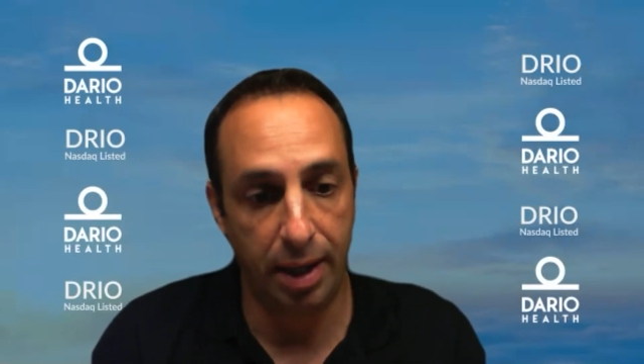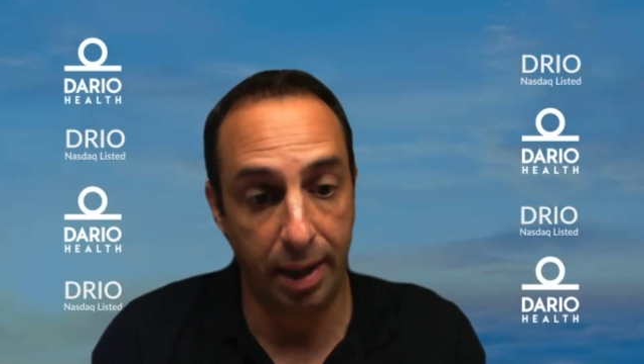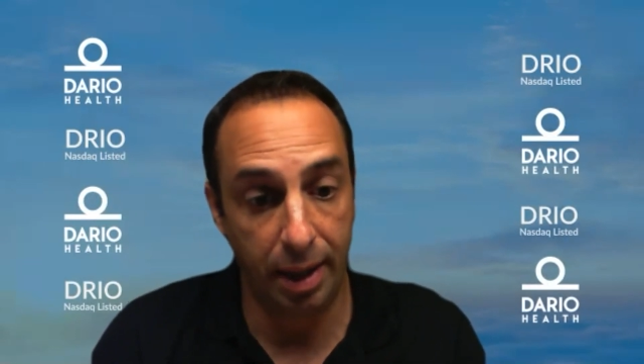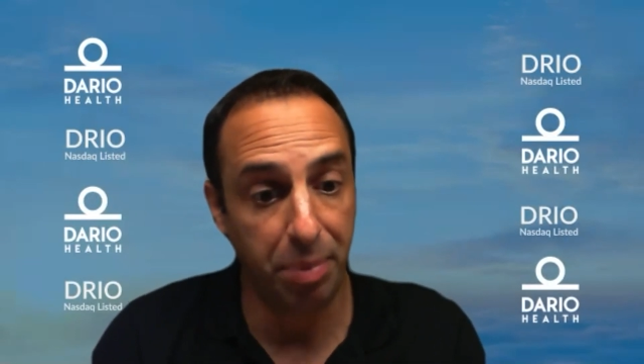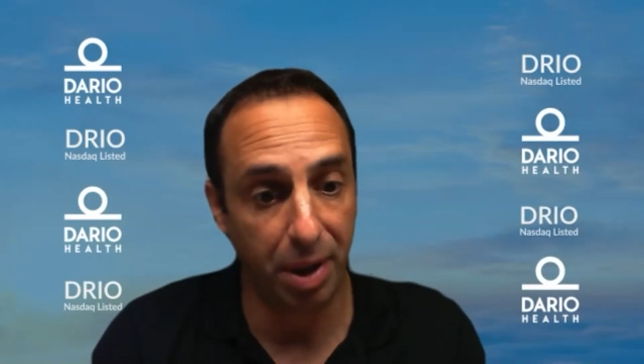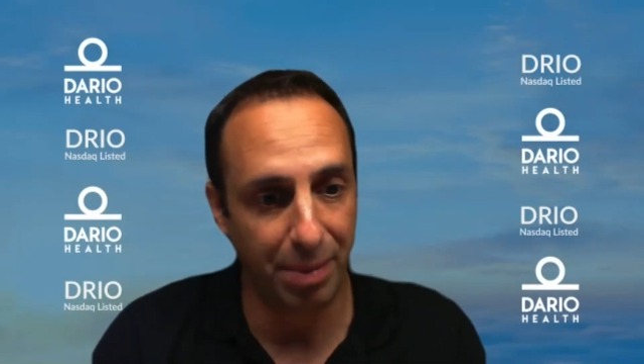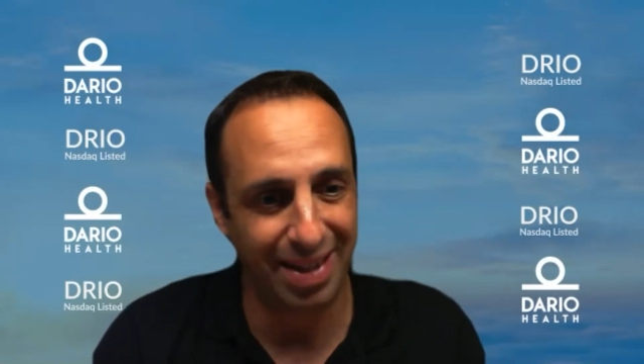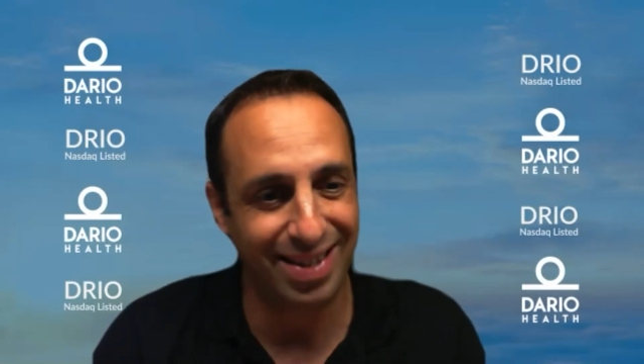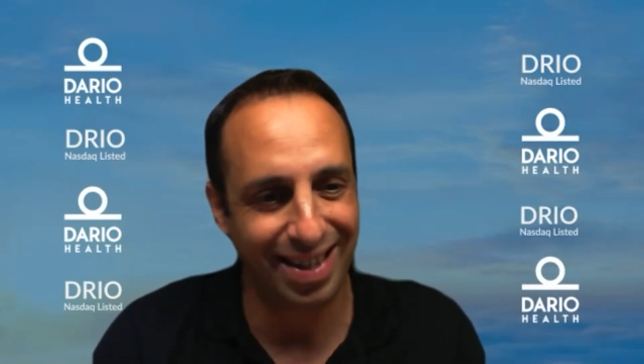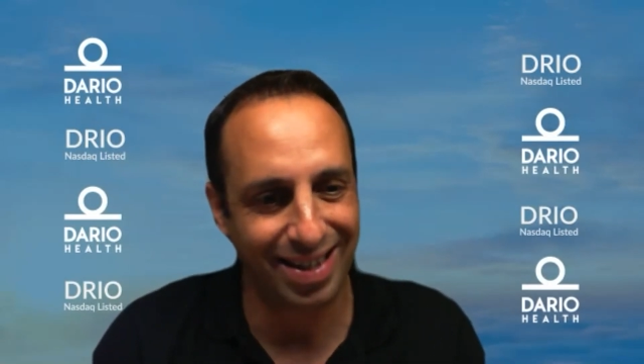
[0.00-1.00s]
implement
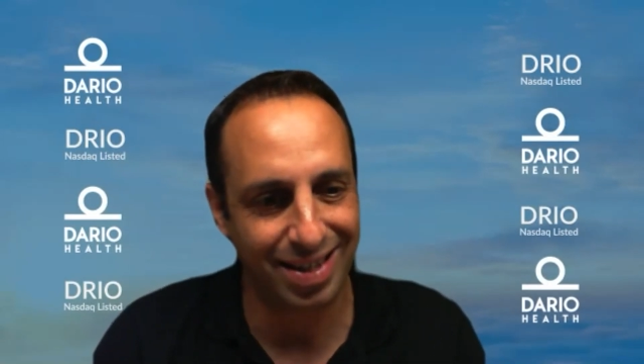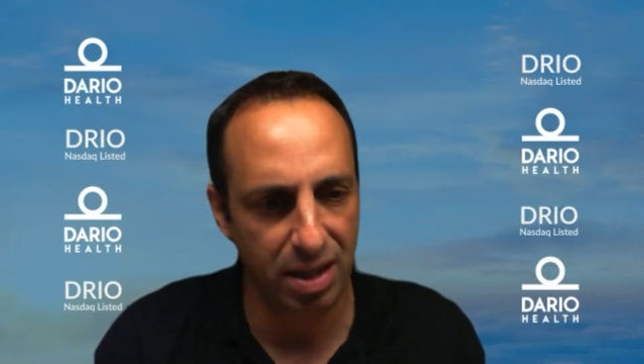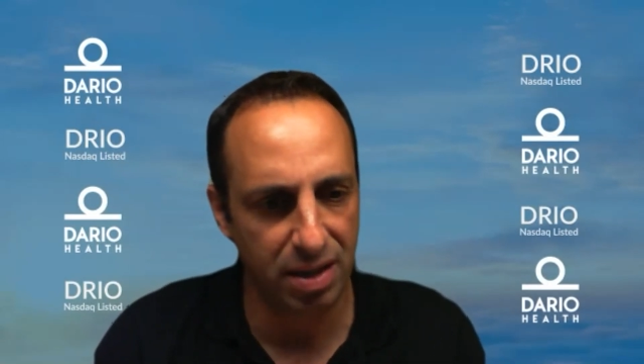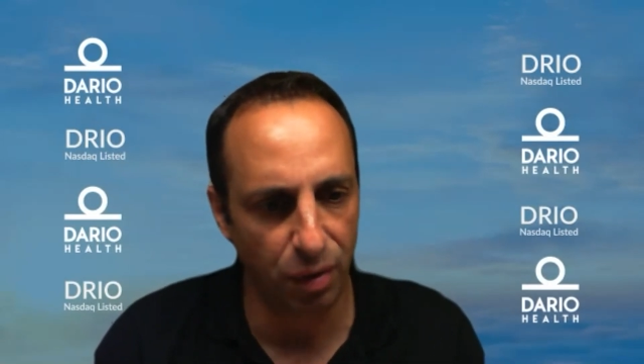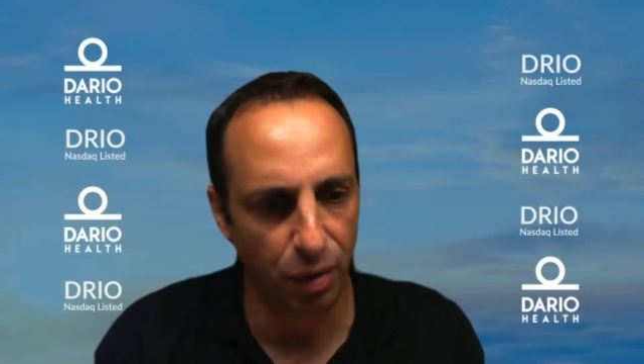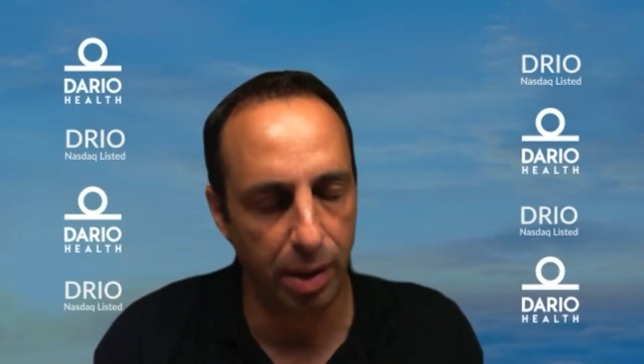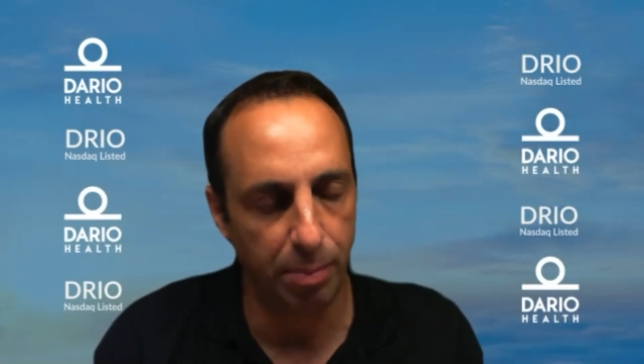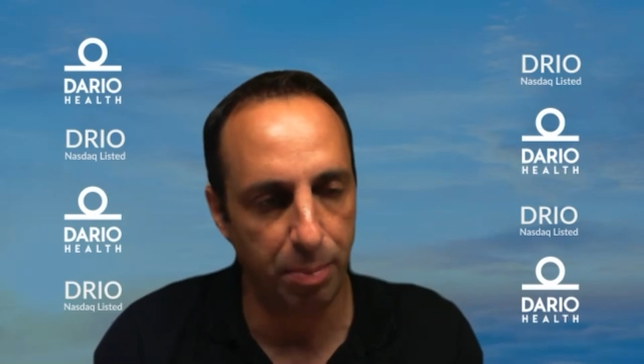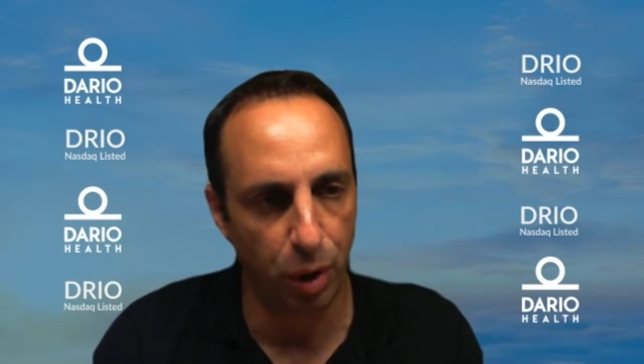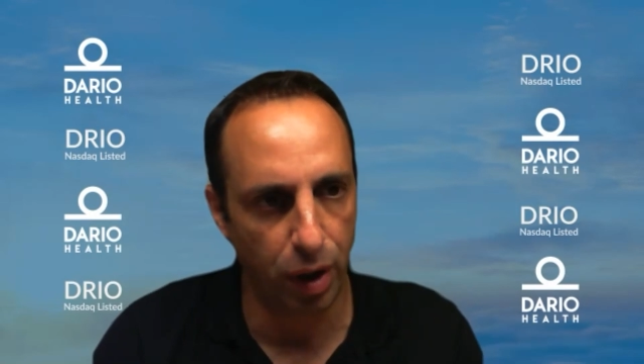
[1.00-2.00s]
successfully
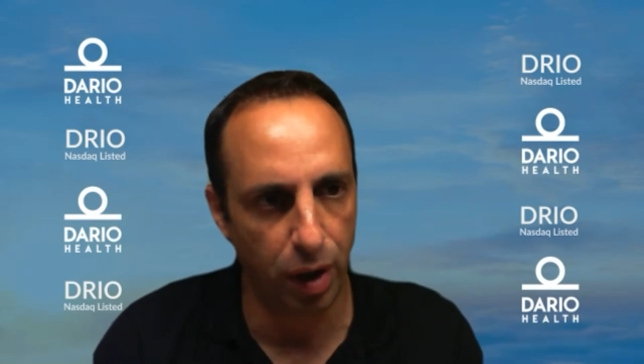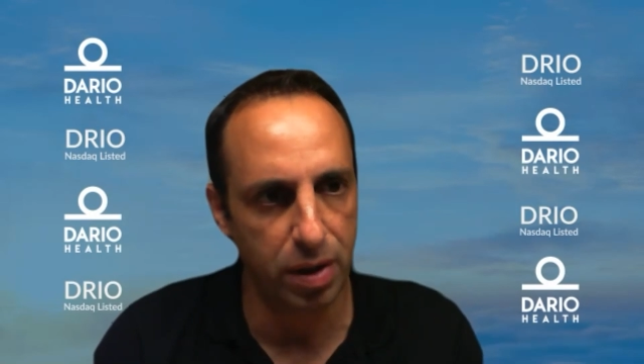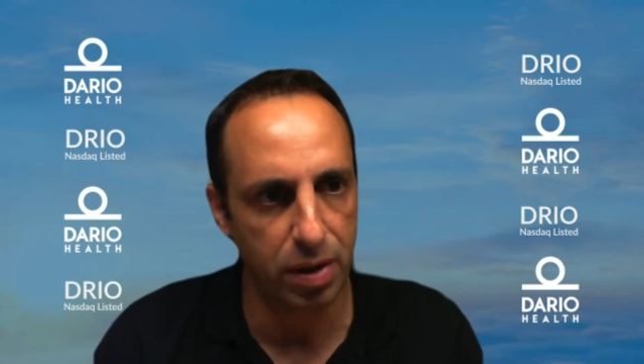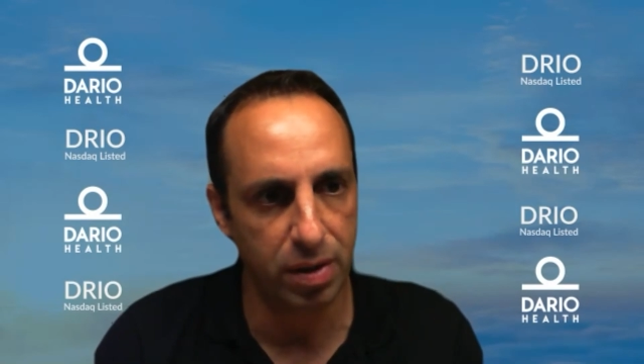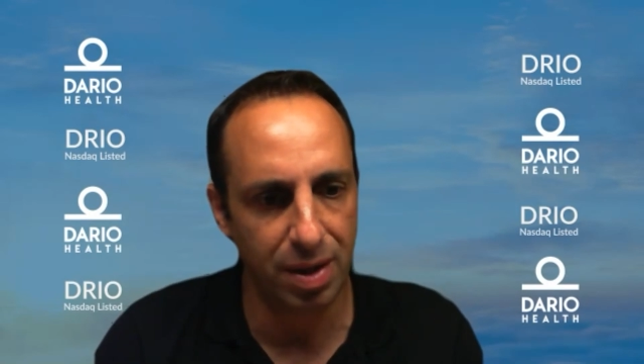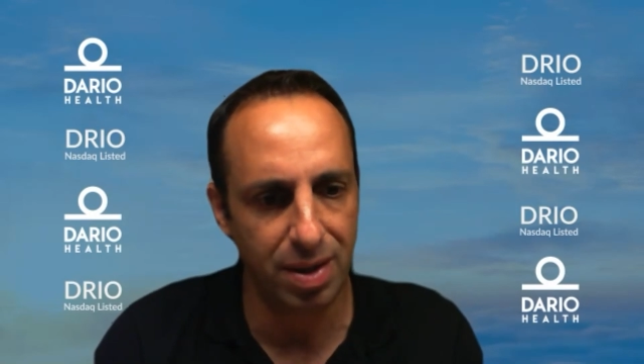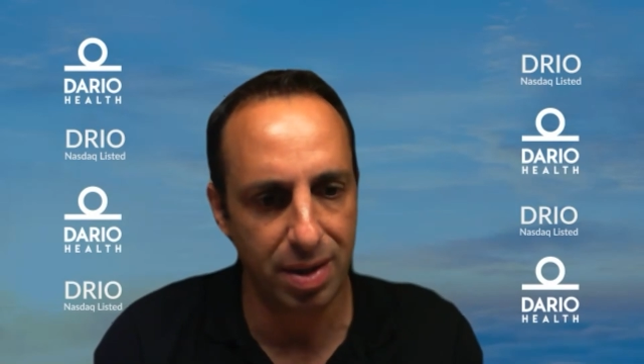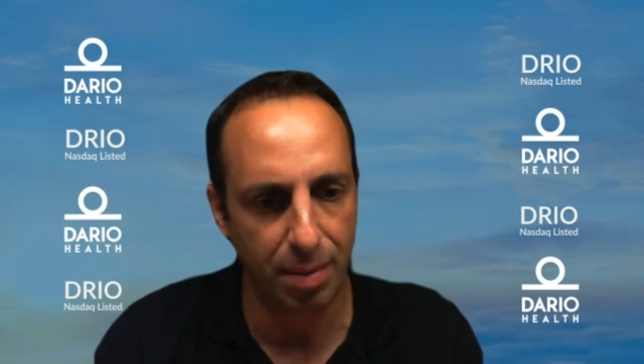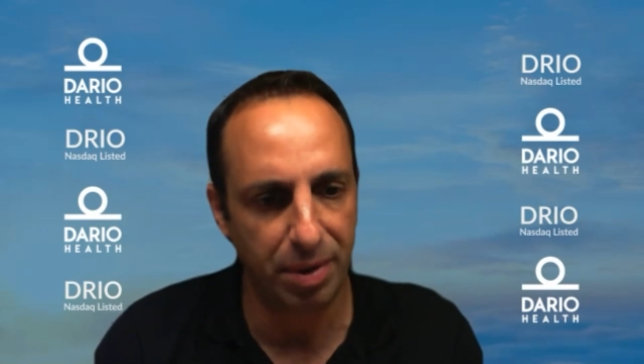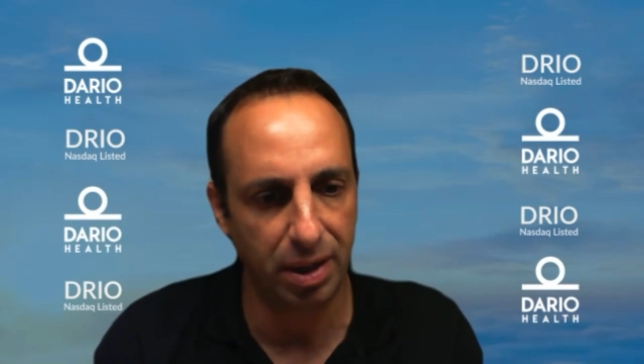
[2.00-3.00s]
employers. This is
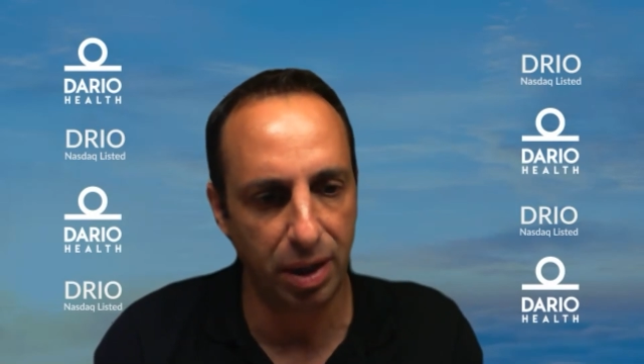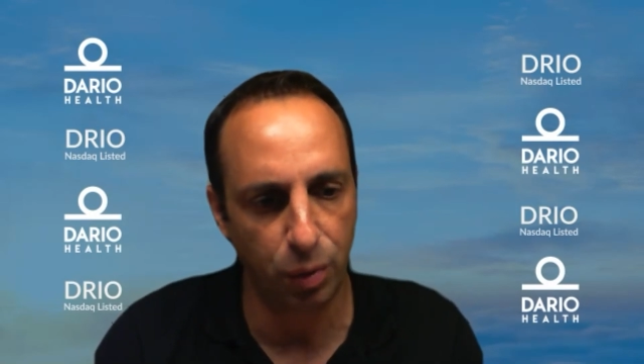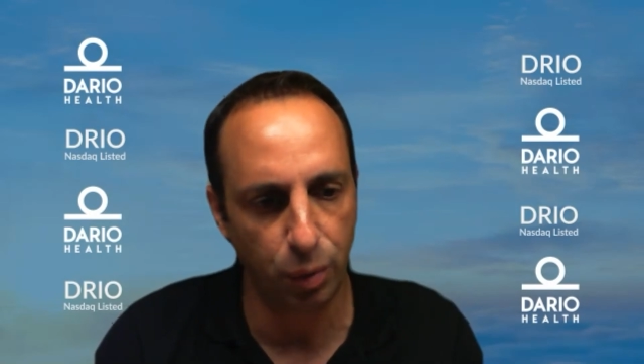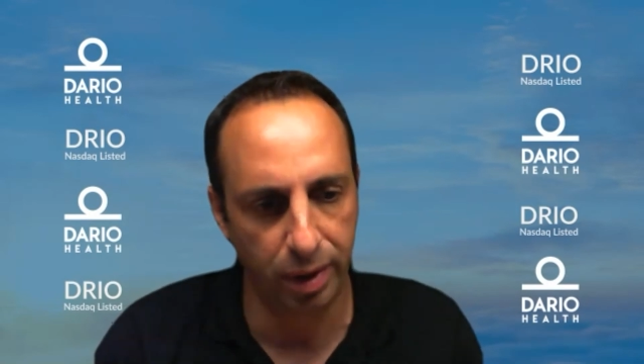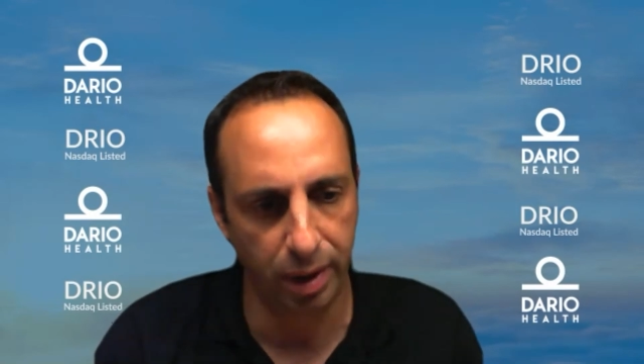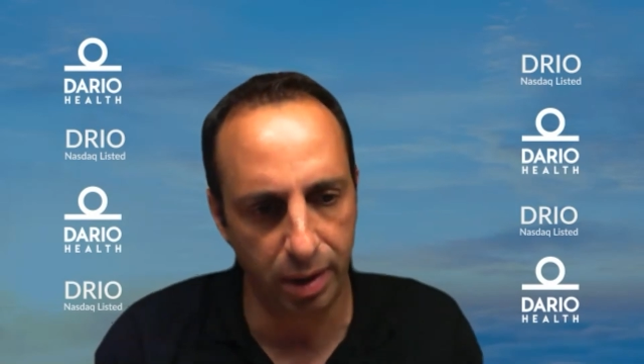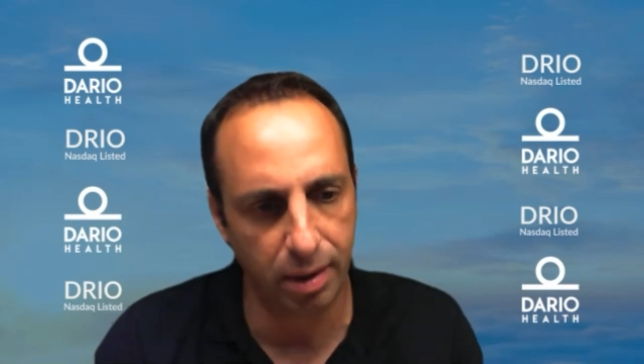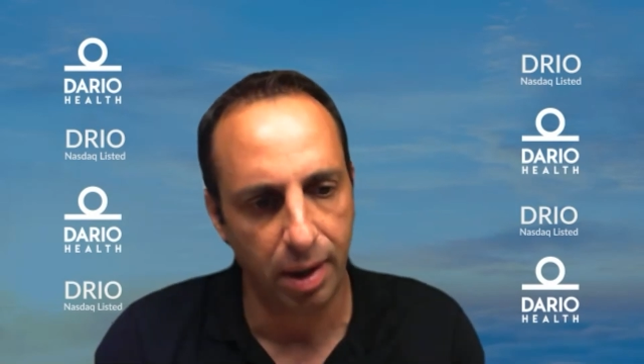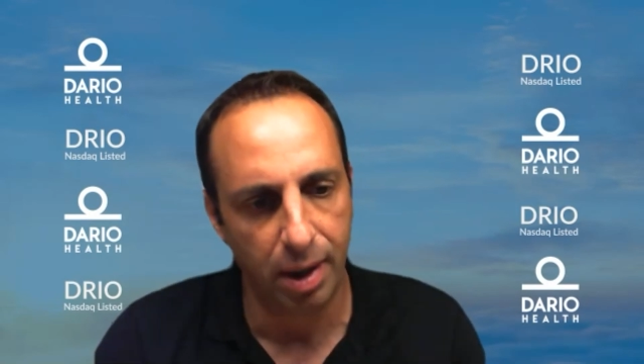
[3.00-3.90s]
something that we did.